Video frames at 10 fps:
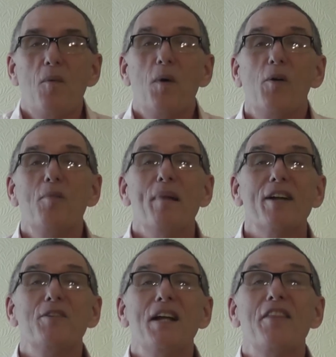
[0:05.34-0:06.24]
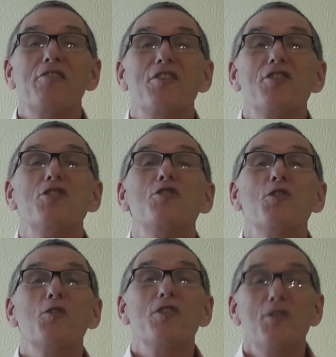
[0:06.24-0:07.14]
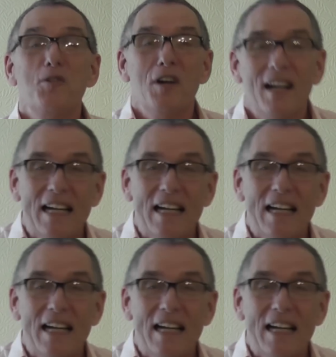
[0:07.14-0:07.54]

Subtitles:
Welcome back to another tutorial.